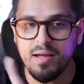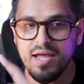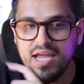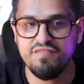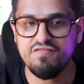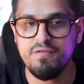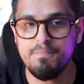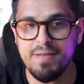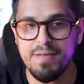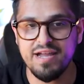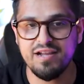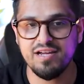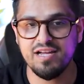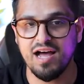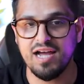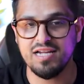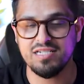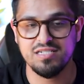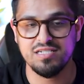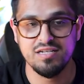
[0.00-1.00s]
Even better,
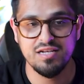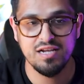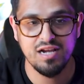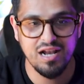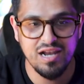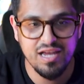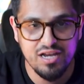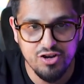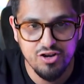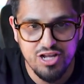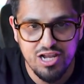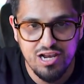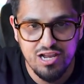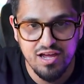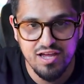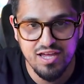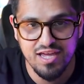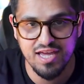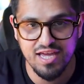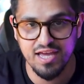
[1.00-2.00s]
guys, click on
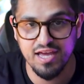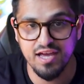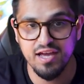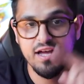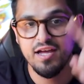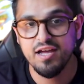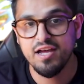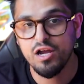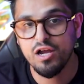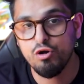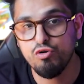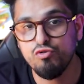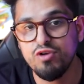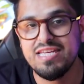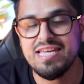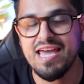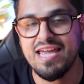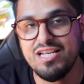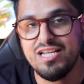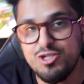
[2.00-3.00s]
alert here,
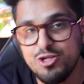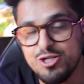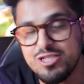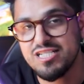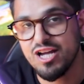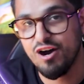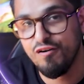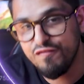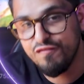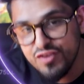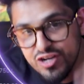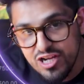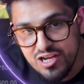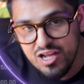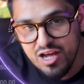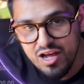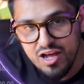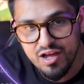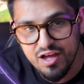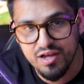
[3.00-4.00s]
create yourself an
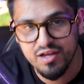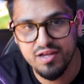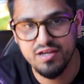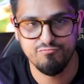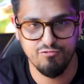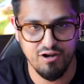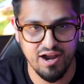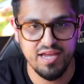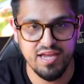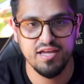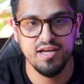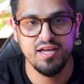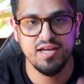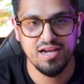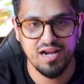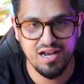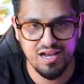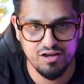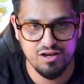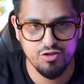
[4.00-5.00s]
alert, right?
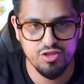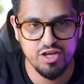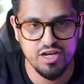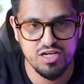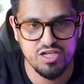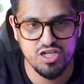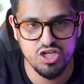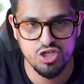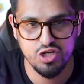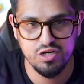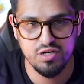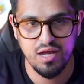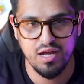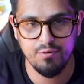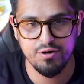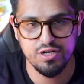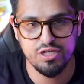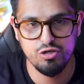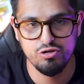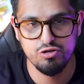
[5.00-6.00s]
Click on the condition.
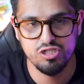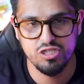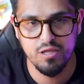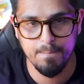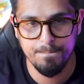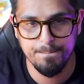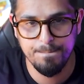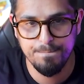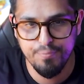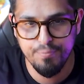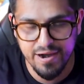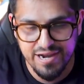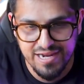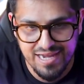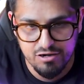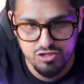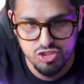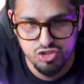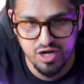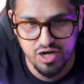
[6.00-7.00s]
I want to use the
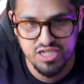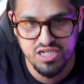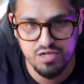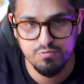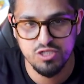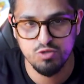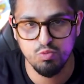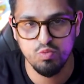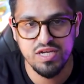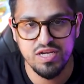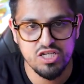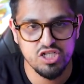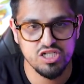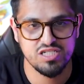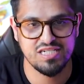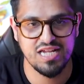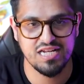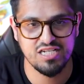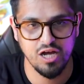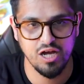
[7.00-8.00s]
breakout strategy which we
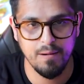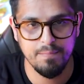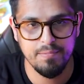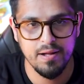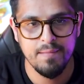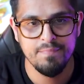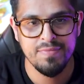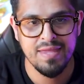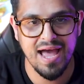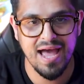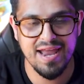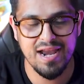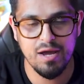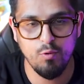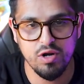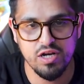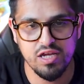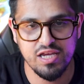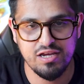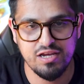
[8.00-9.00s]
just set up, and I
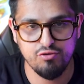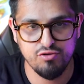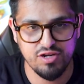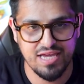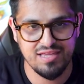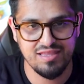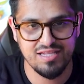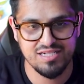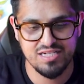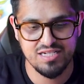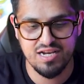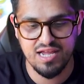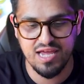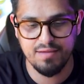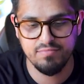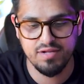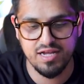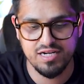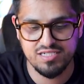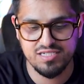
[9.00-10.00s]
want to create this a
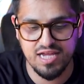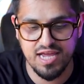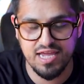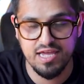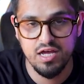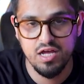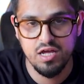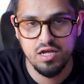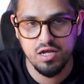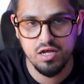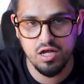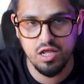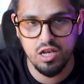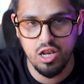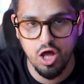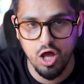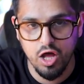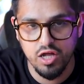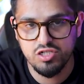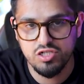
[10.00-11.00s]
name and say
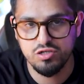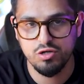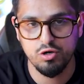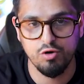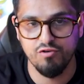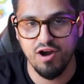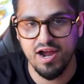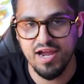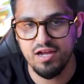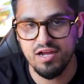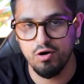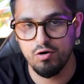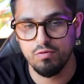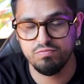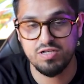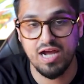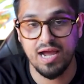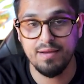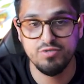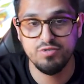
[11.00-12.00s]
alert, all right,
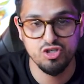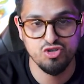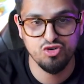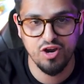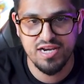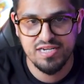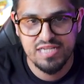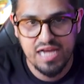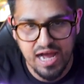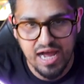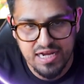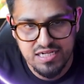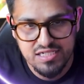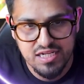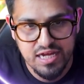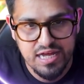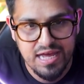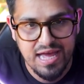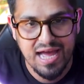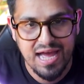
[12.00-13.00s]
or time to trade, guys.
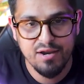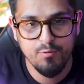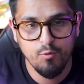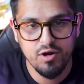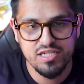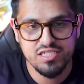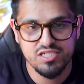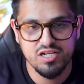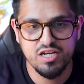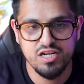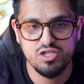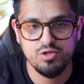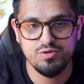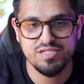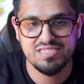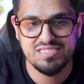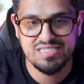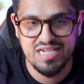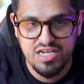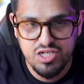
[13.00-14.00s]
And what it's going to do
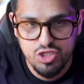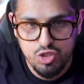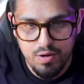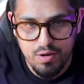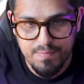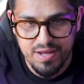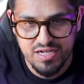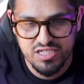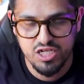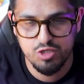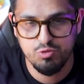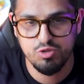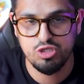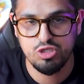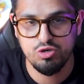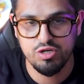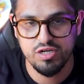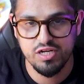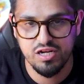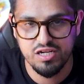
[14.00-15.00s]
is send you a message, which
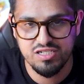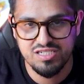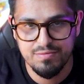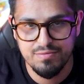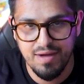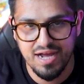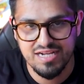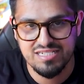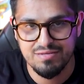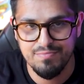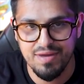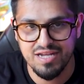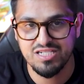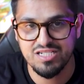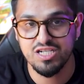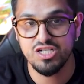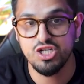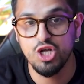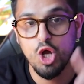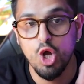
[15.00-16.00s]
you can customize the
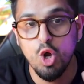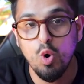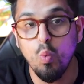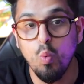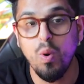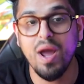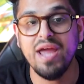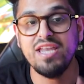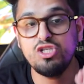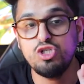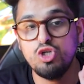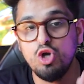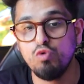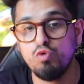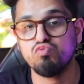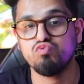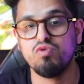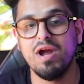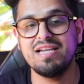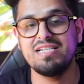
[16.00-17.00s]
message when
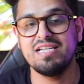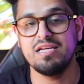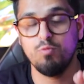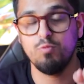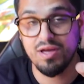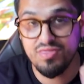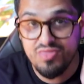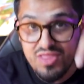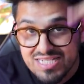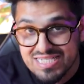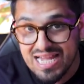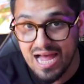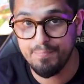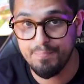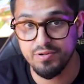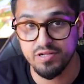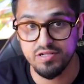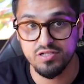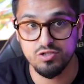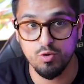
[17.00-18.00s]
you're ready, when this
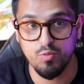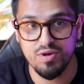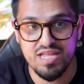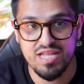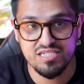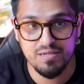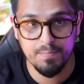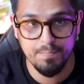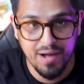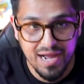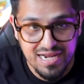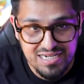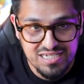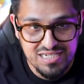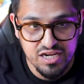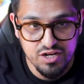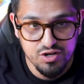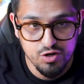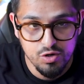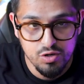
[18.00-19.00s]
happens. So when there's a buy
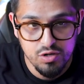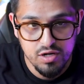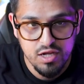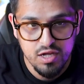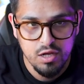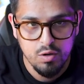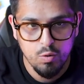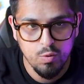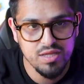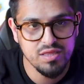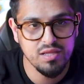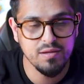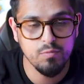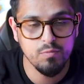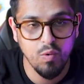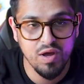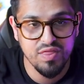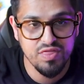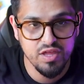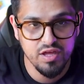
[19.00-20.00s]
signal, when
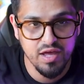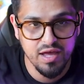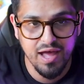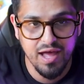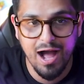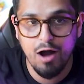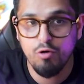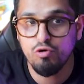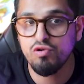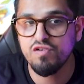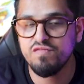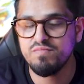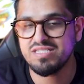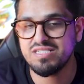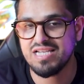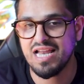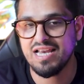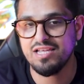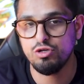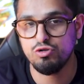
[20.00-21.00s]
the algorithm is
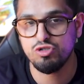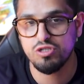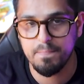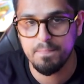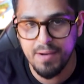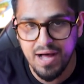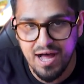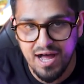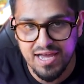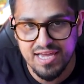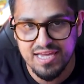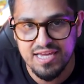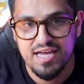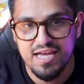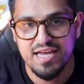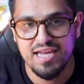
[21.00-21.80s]
telling you to buy,